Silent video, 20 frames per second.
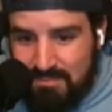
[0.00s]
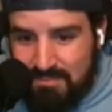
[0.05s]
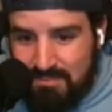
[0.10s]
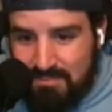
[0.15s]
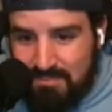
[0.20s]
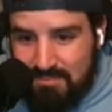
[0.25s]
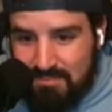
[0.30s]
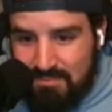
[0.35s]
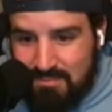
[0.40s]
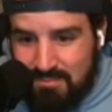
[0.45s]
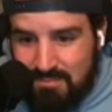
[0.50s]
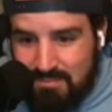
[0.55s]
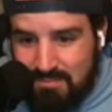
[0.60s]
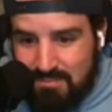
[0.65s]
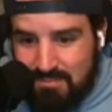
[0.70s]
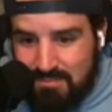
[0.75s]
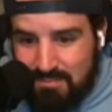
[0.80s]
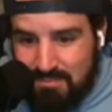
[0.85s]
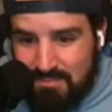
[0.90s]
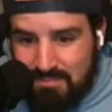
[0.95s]

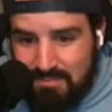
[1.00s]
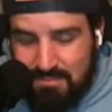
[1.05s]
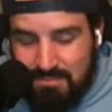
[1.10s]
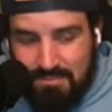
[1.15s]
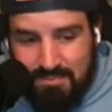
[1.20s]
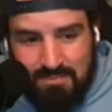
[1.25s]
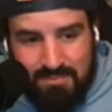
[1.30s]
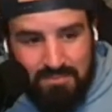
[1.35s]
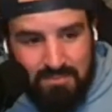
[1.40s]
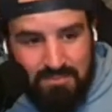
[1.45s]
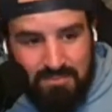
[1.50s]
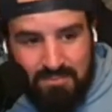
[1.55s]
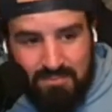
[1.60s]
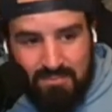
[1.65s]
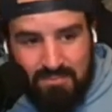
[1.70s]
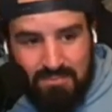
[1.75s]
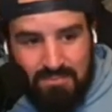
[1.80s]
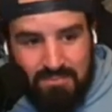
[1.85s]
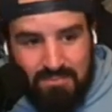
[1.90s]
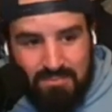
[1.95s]

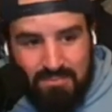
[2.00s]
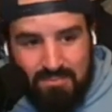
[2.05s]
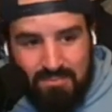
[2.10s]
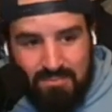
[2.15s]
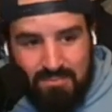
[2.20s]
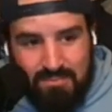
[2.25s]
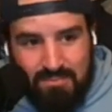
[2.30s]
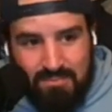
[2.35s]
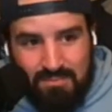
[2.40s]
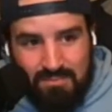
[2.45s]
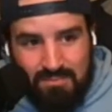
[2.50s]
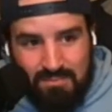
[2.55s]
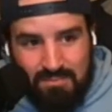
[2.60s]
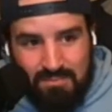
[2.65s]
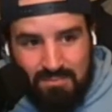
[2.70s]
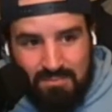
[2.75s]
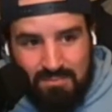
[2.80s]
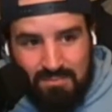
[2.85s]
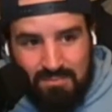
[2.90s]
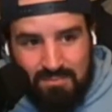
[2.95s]

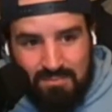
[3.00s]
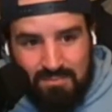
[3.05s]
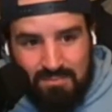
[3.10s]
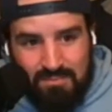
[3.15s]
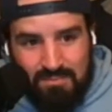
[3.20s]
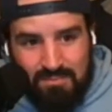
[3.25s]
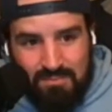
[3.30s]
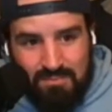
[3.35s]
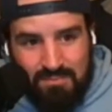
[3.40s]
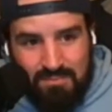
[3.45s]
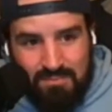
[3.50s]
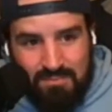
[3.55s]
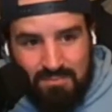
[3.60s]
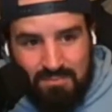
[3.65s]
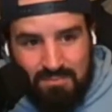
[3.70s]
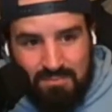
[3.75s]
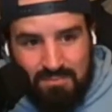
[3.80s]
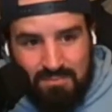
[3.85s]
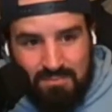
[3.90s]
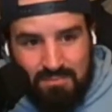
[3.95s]

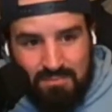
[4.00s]
No words are spoken by the person on screen.